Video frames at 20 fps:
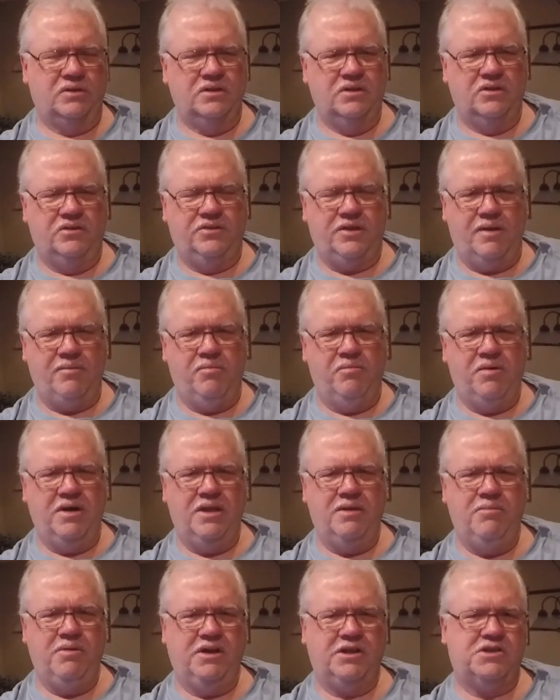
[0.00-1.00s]
stopping by
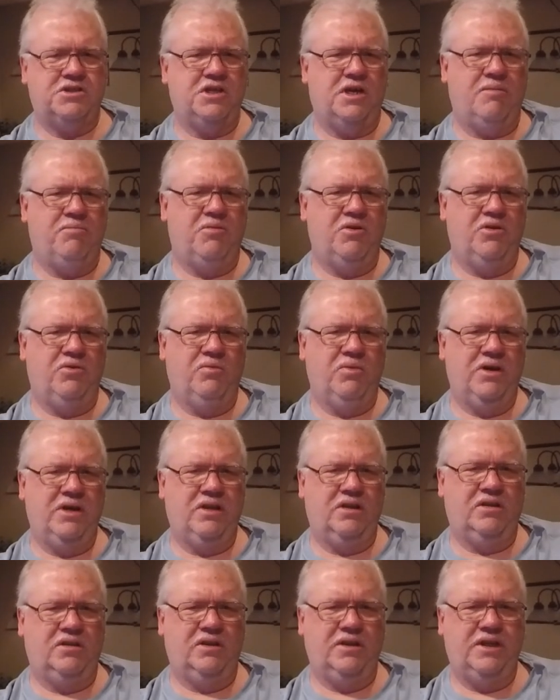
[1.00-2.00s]
the bait shop on the way to
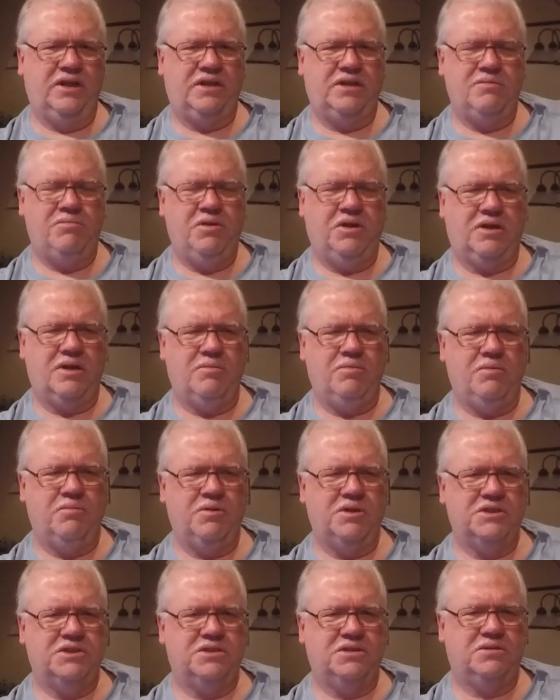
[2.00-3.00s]
the lake. You pick
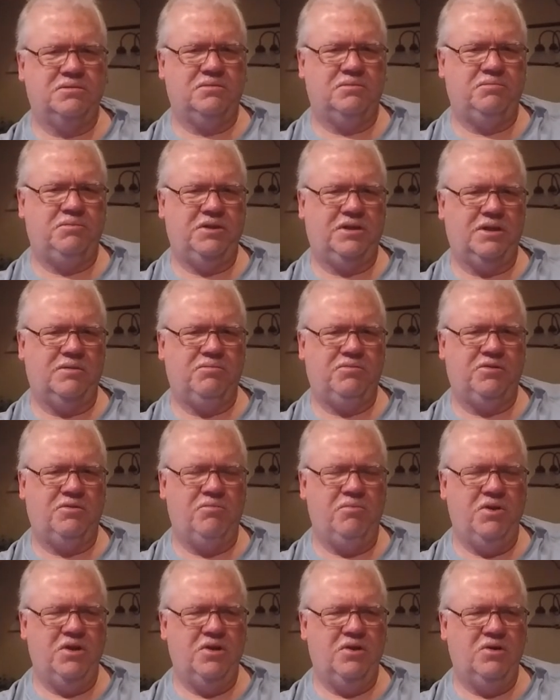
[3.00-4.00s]
up some
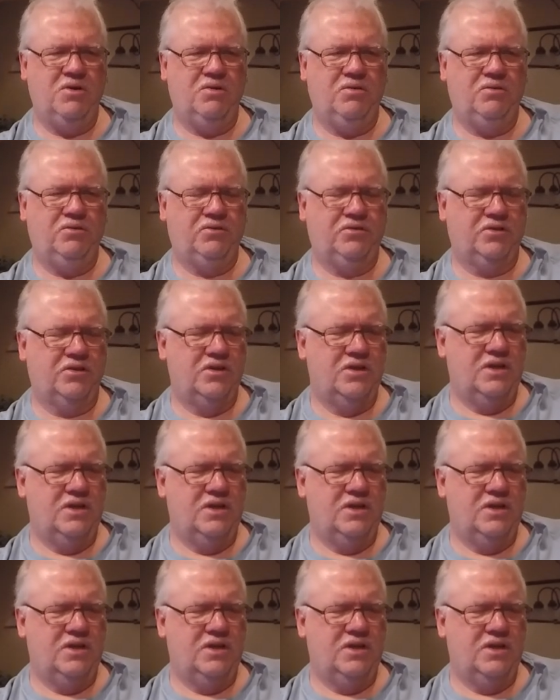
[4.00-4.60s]
minnows.